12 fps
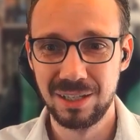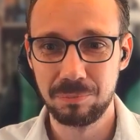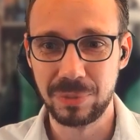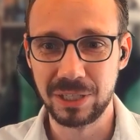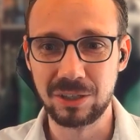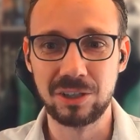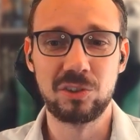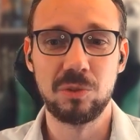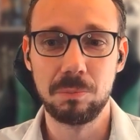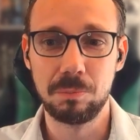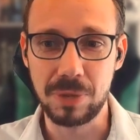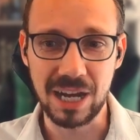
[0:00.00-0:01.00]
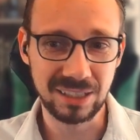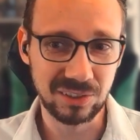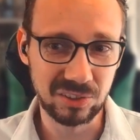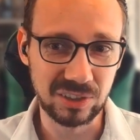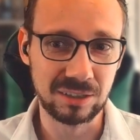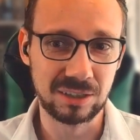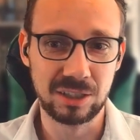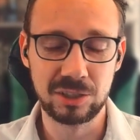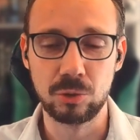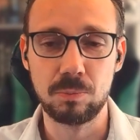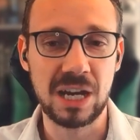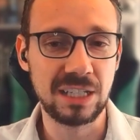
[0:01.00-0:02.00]
Because by the standard,
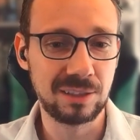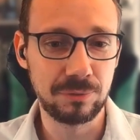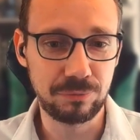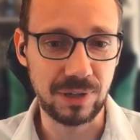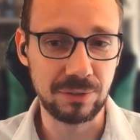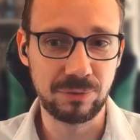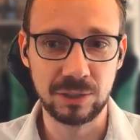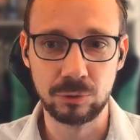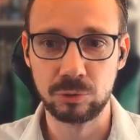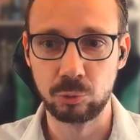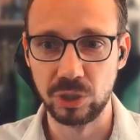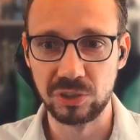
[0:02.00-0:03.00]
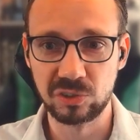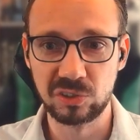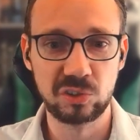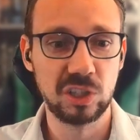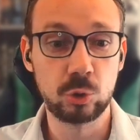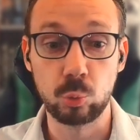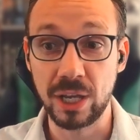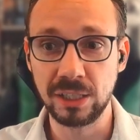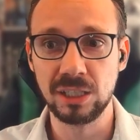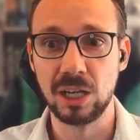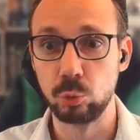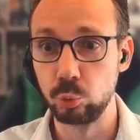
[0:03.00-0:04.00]
you might have 500 risks,
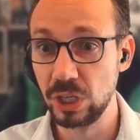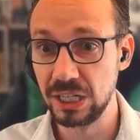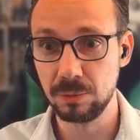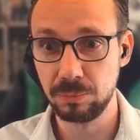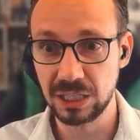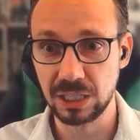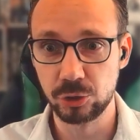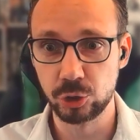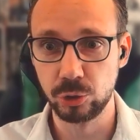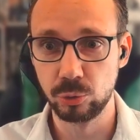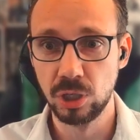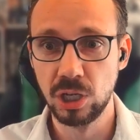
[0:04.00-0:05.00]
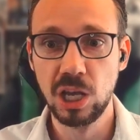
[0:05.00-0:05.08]
20 are really a big issue,